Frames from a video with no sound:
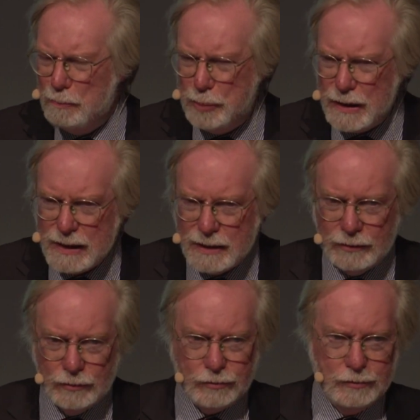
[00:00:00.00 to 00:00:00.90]

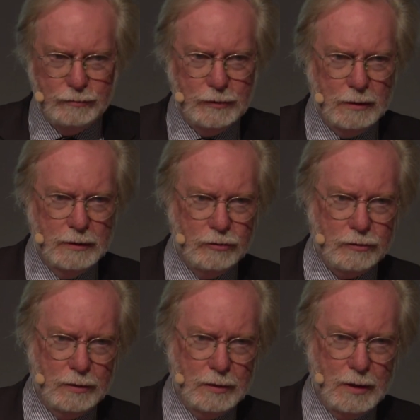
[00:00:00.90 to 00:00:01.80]
billions of
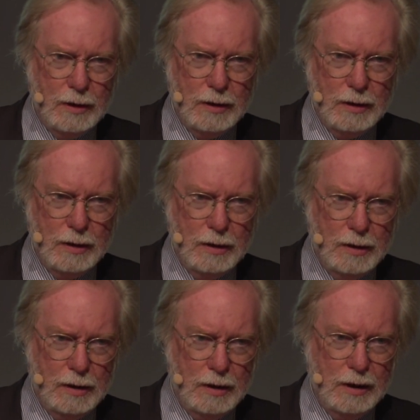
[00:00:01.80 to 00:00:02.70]
dollars
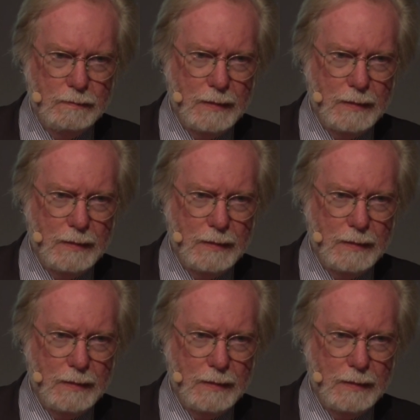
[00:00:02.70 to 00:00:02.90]
in